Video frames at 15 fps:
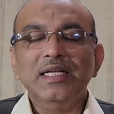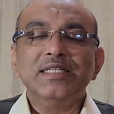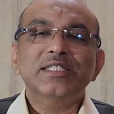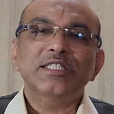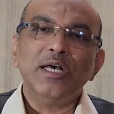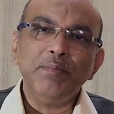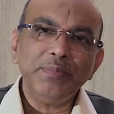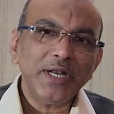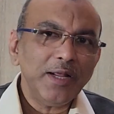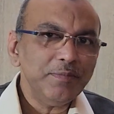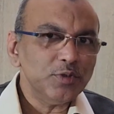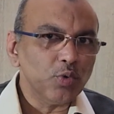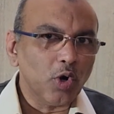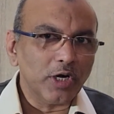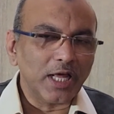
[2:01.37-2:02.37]

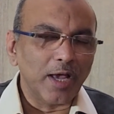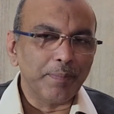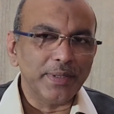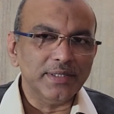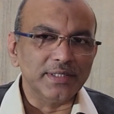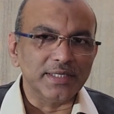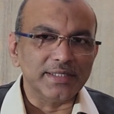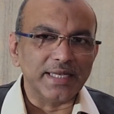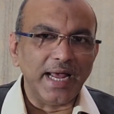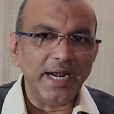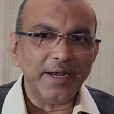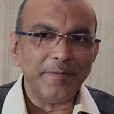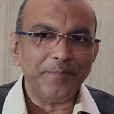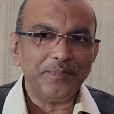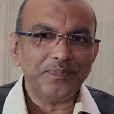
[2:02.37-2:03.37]
Sometimes what happens is
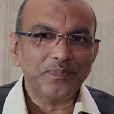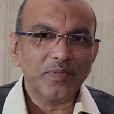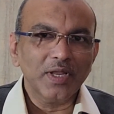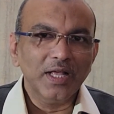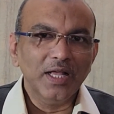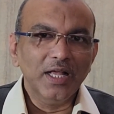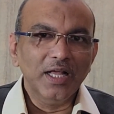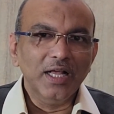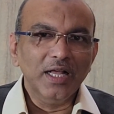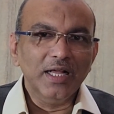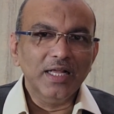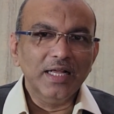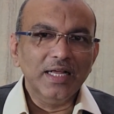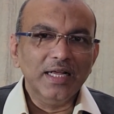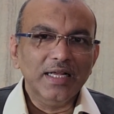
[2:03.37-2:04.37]
that
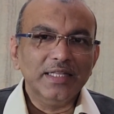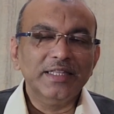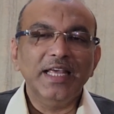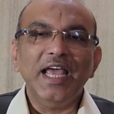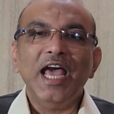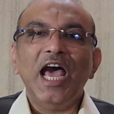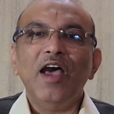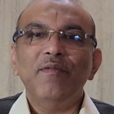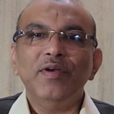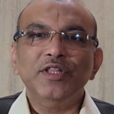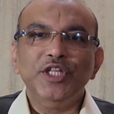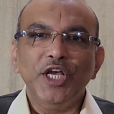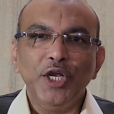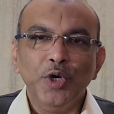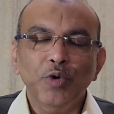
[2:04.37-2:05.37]

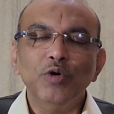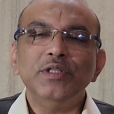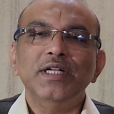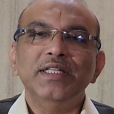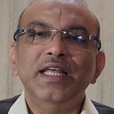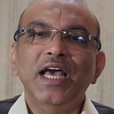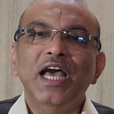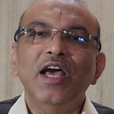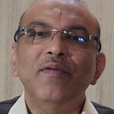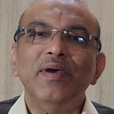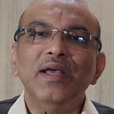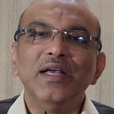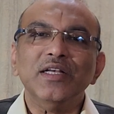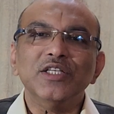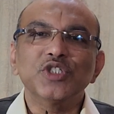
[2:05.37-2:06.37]
they know that they have
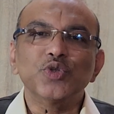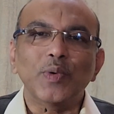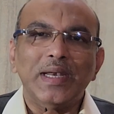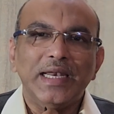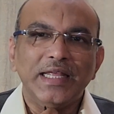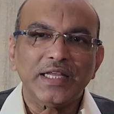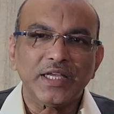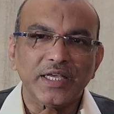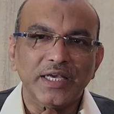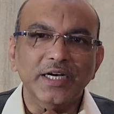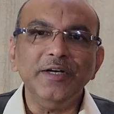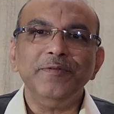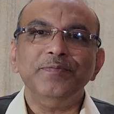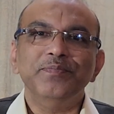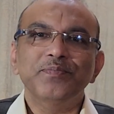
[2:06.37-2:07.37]
a swelling
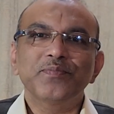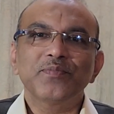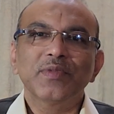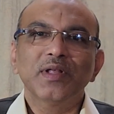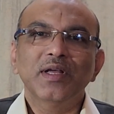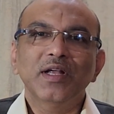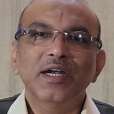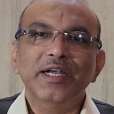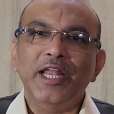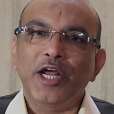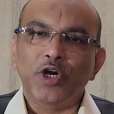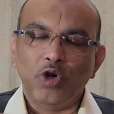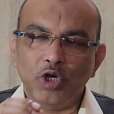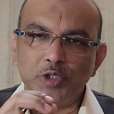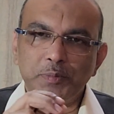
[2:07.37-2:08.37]
here,
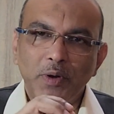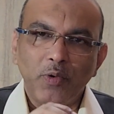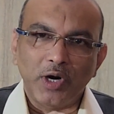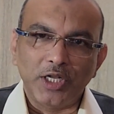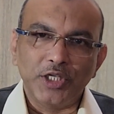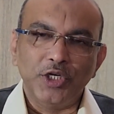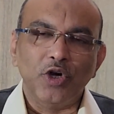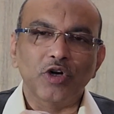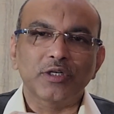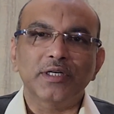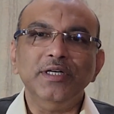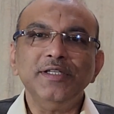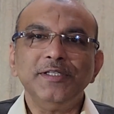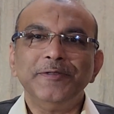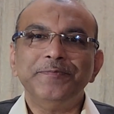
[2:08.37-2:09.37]
diagnosed by one of the
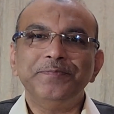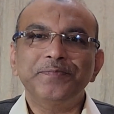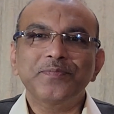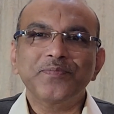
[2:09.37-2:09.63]
doctors,